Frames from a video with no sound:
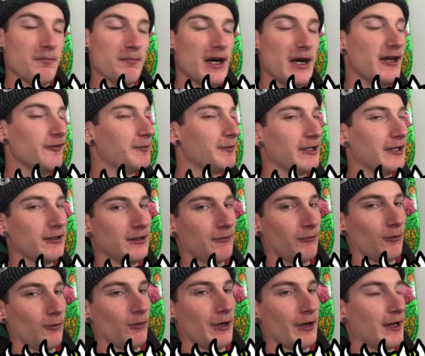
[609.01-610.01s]
It might have been a
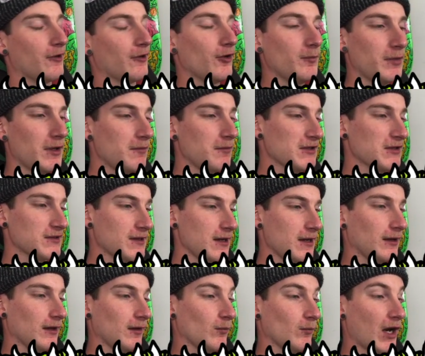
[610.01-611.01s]
different one. I could be
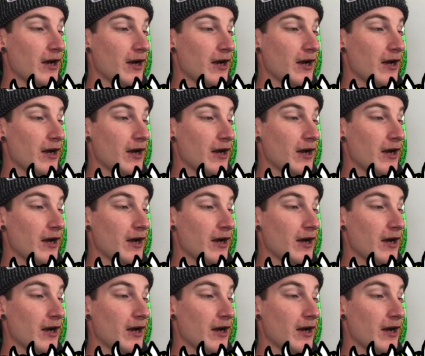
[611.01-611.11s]
mistaken,